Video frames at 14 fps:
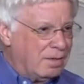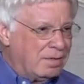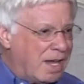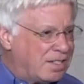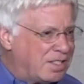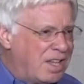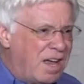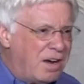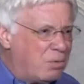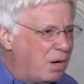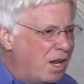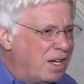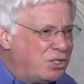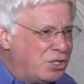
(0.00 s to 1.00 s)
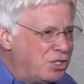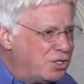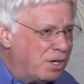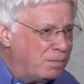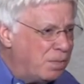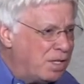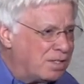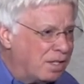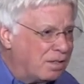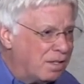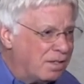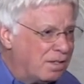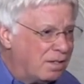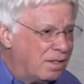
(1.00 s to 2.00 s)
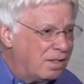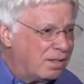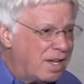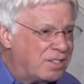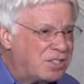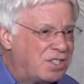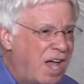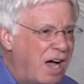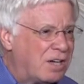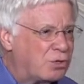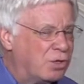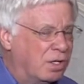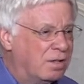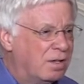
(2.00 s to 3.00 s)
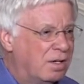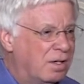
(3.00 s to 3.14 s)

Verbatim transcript: That's not a relationship, is it? That's doctrine.